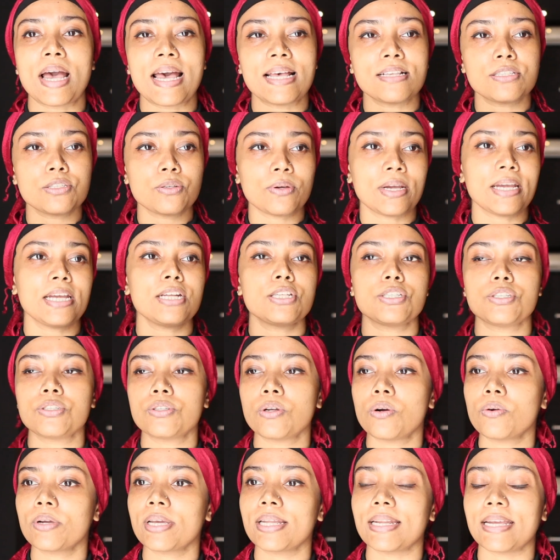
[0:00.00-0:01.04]
as you age, you
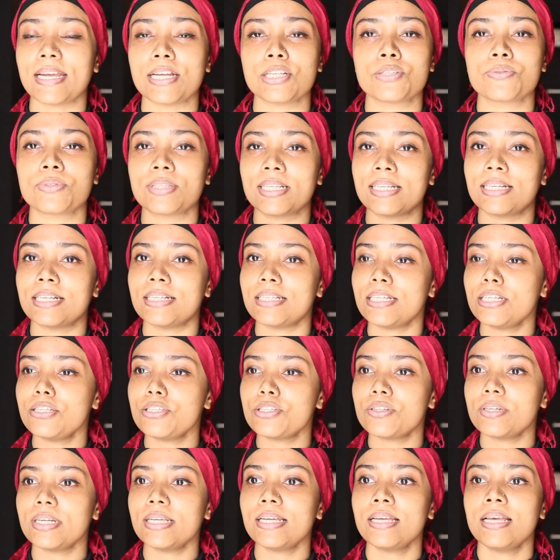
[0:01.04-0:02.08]
don't get age-related
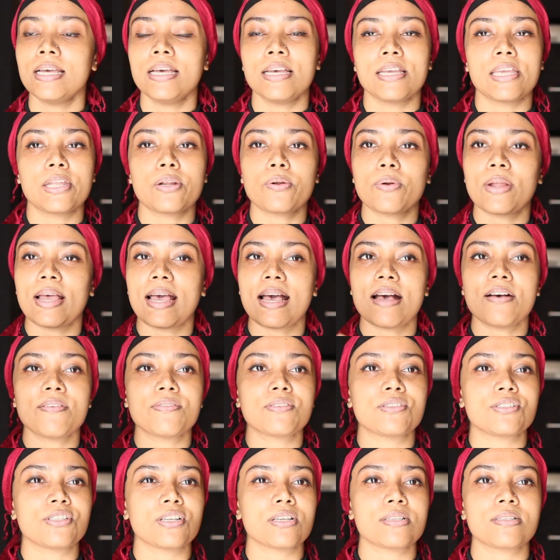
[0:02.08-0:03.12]
injury, you don't
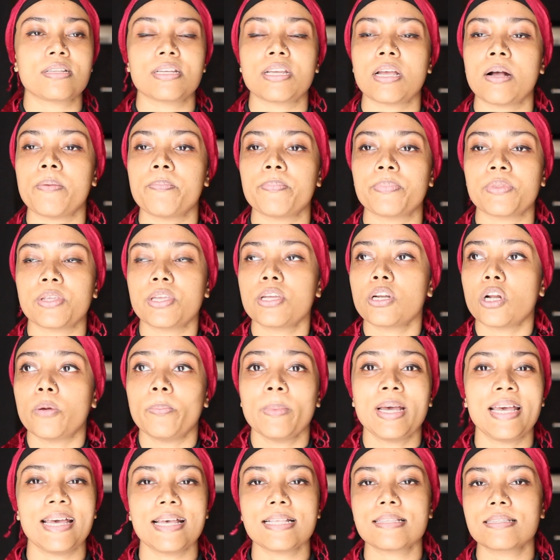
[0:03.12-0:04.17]
have just
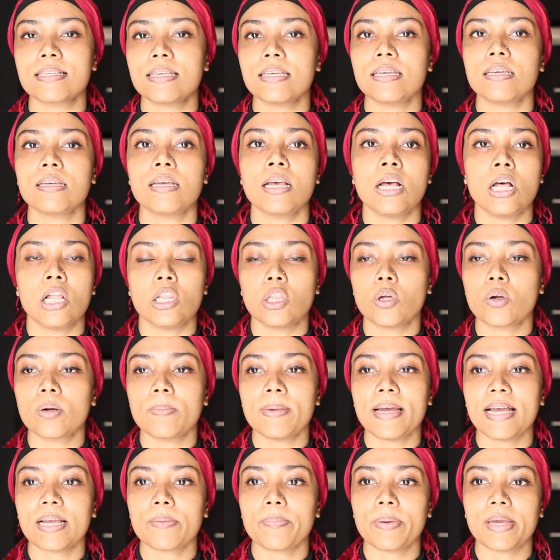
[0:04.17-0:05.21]
pesky lower
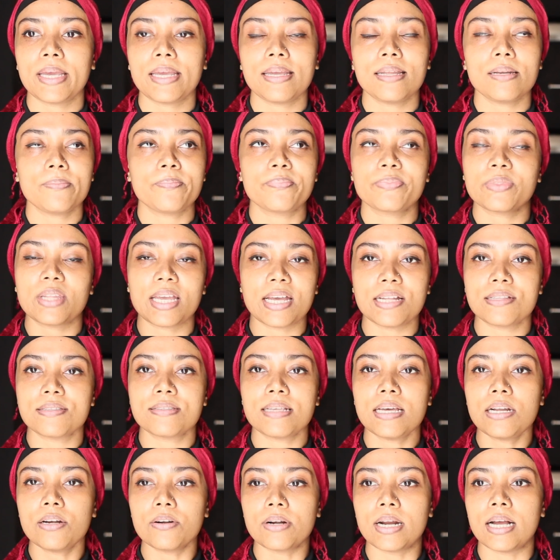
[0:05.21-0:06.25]
back pain,
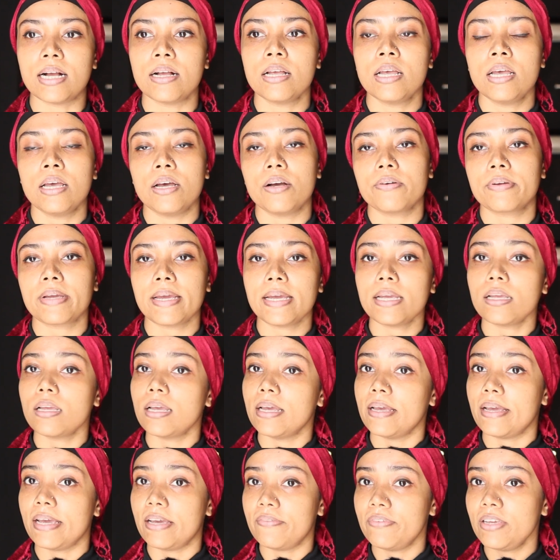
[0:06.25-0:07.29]
etc. Okay,
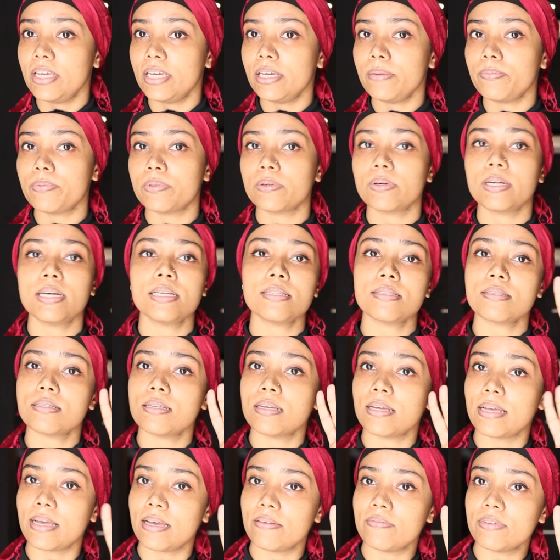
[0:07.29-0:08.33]
heavy hip thrusts,
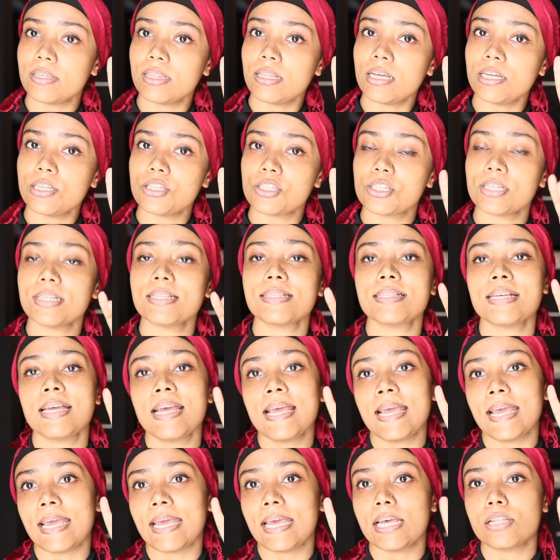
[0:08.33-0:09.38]
heavy lunges,
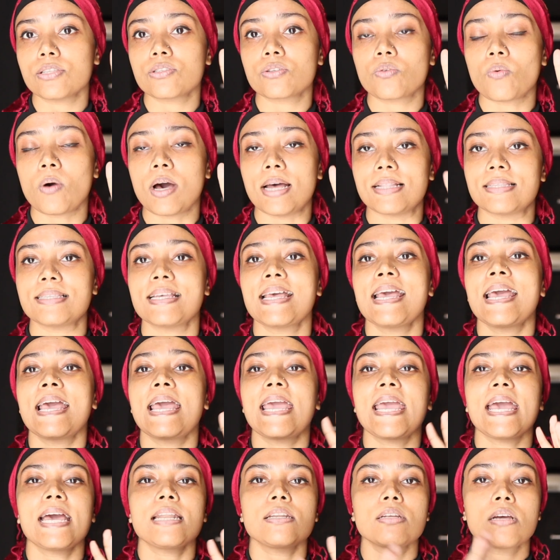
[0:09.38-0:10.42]
and squats.
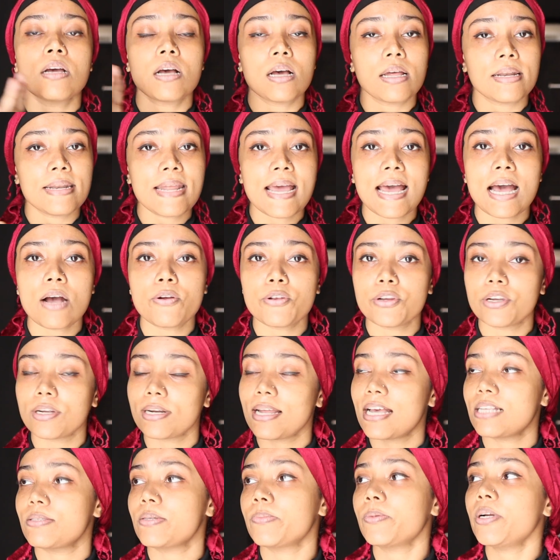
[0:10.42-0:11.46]
And now you're gonna
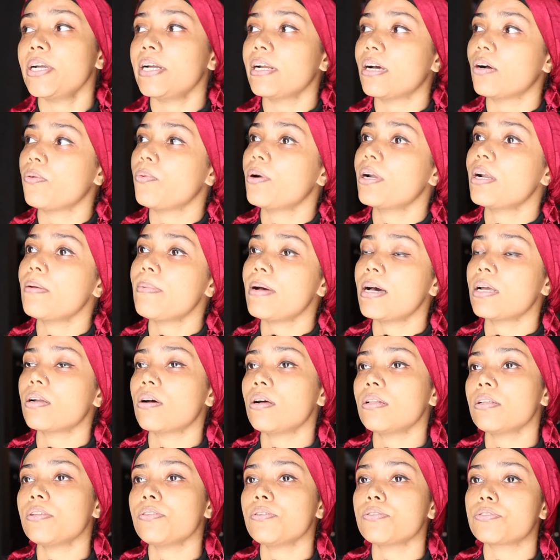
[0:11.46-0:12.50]
ask Marina, what about
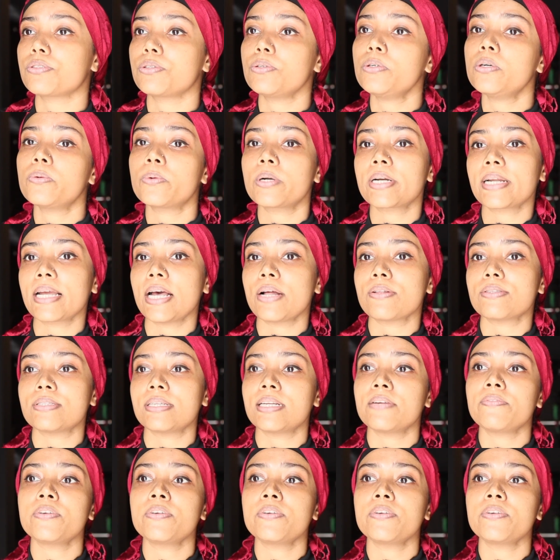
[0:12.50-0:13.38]
all of those cool workouts that